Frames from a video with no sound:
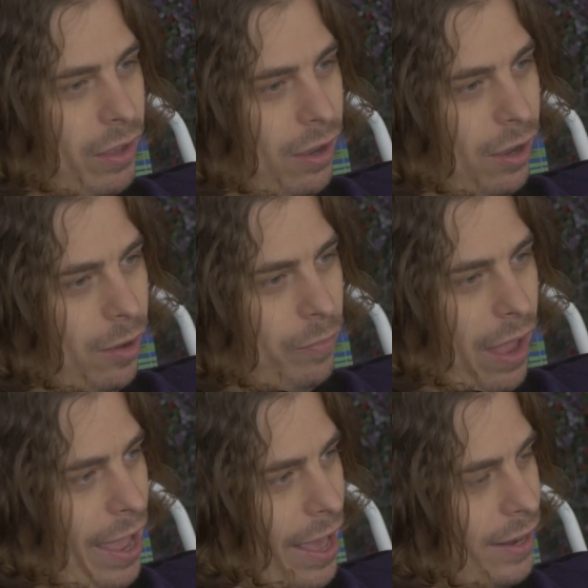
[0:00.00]

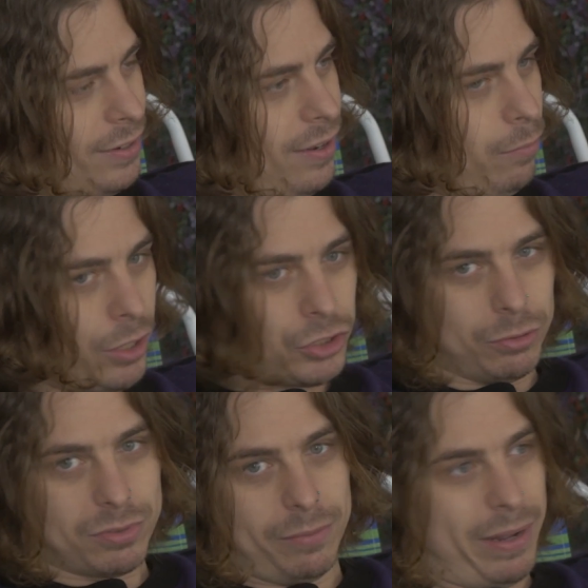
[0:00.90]
I hadn't done
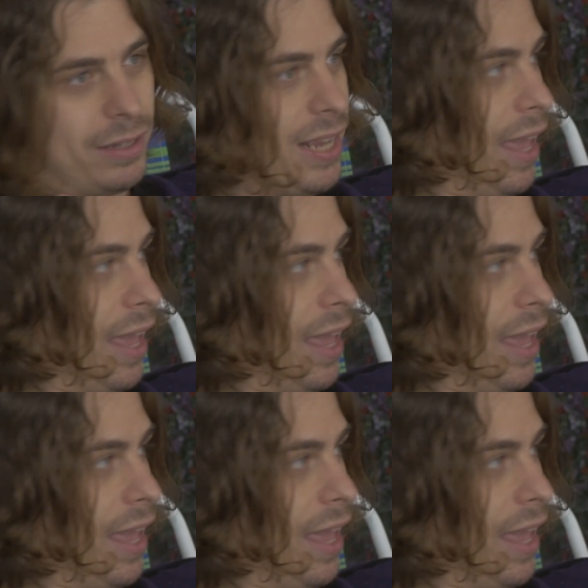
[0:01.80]
mushrooms in about